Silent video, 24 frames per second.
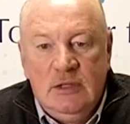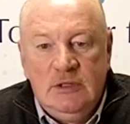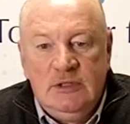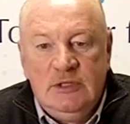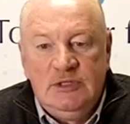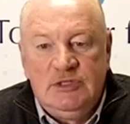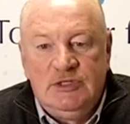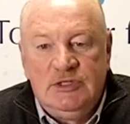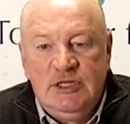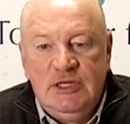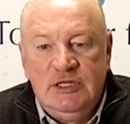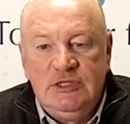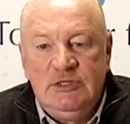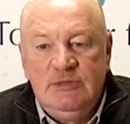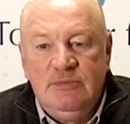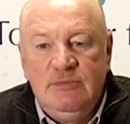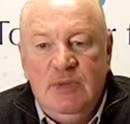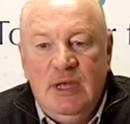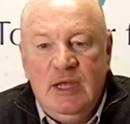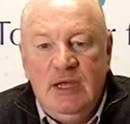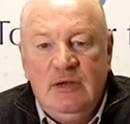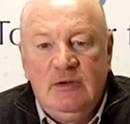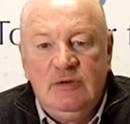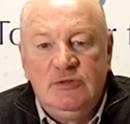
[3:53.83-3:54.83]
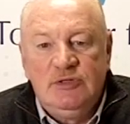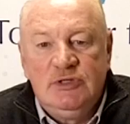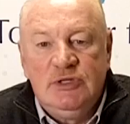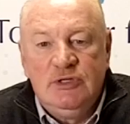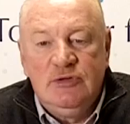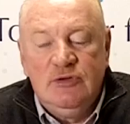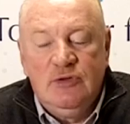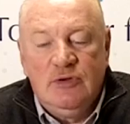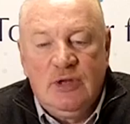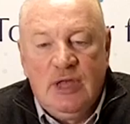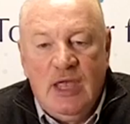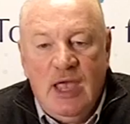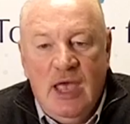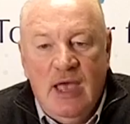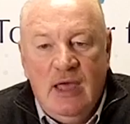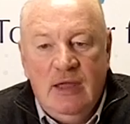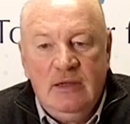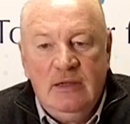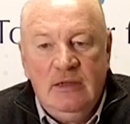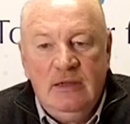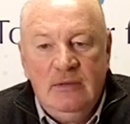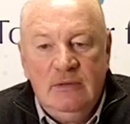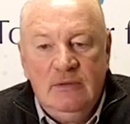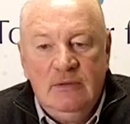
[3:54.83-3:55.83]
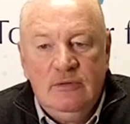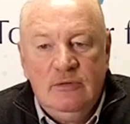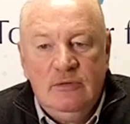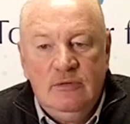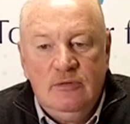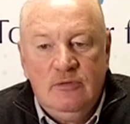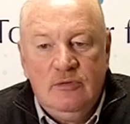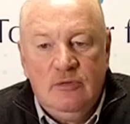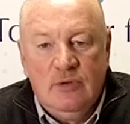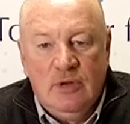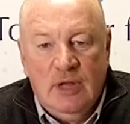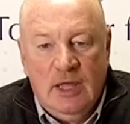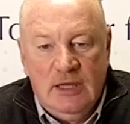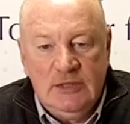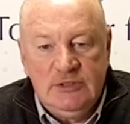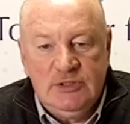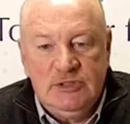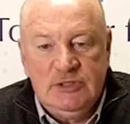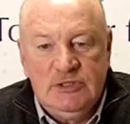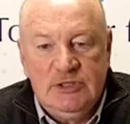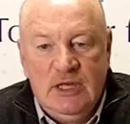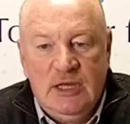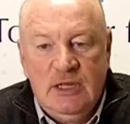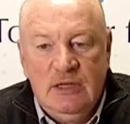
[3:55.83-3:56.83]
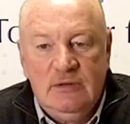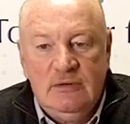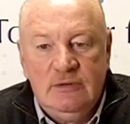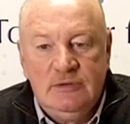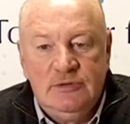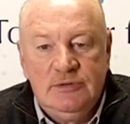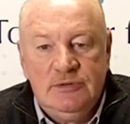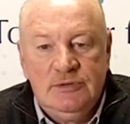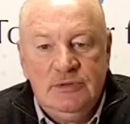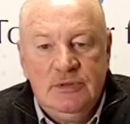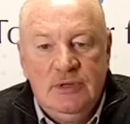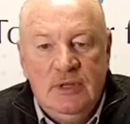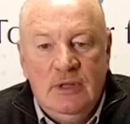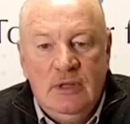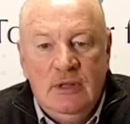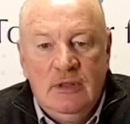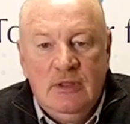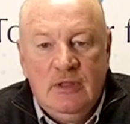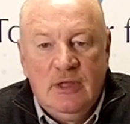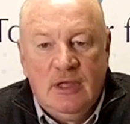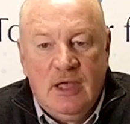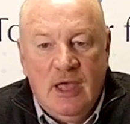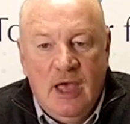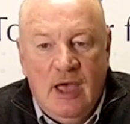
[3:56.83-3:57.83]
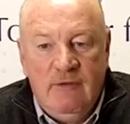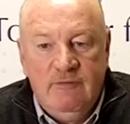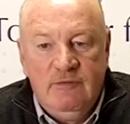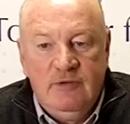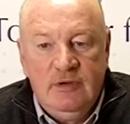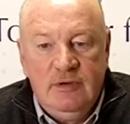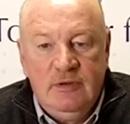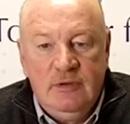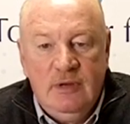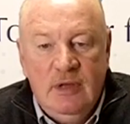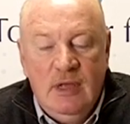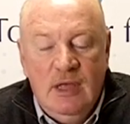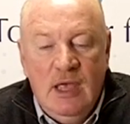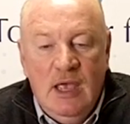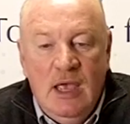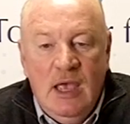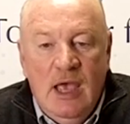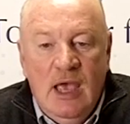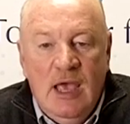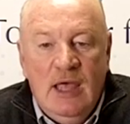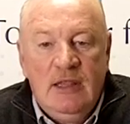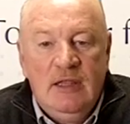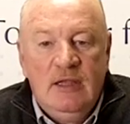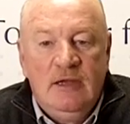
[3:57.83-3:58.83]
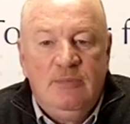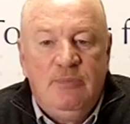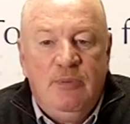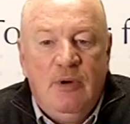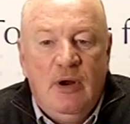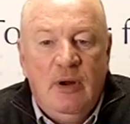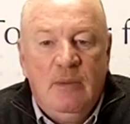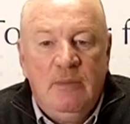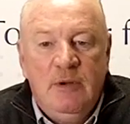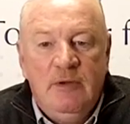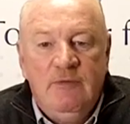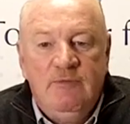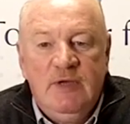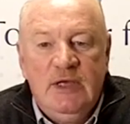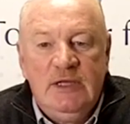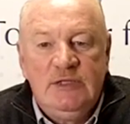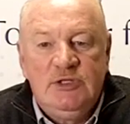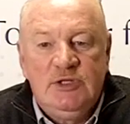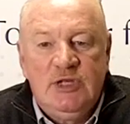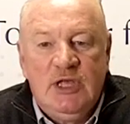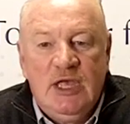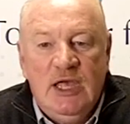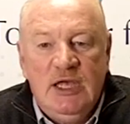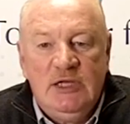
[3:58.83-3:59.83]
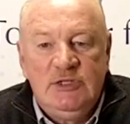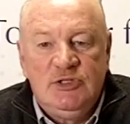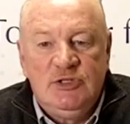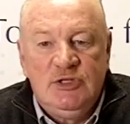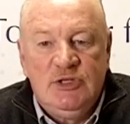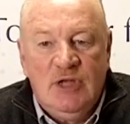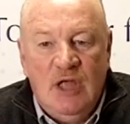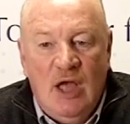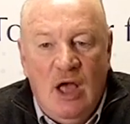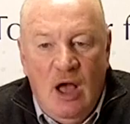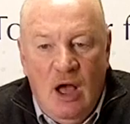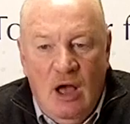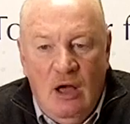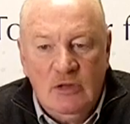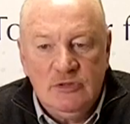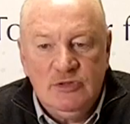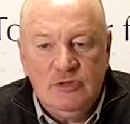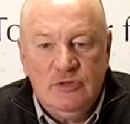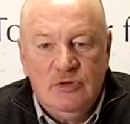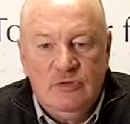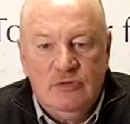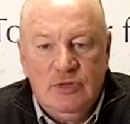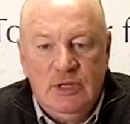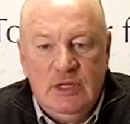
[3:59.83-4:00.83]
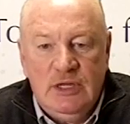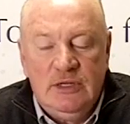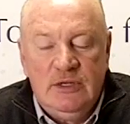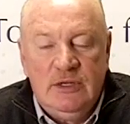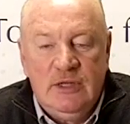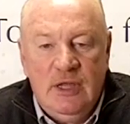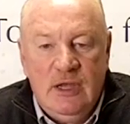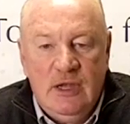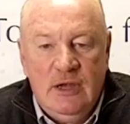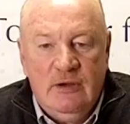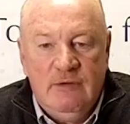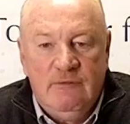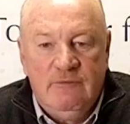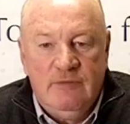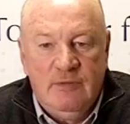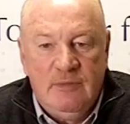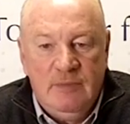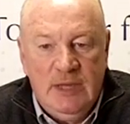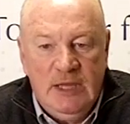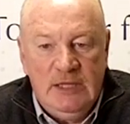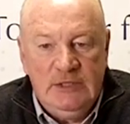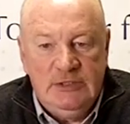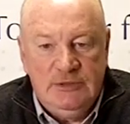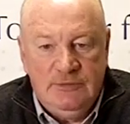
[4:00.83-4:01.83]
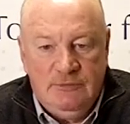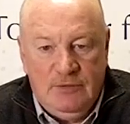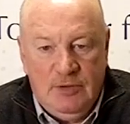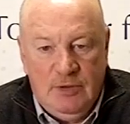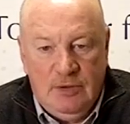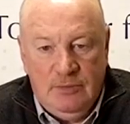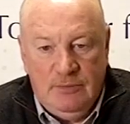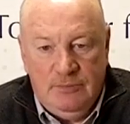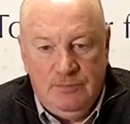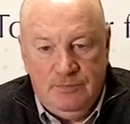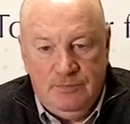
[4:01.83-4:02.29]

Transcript: Decision makers in your county, your legislators, the governor, and the Department of Education also need to hear from each of you.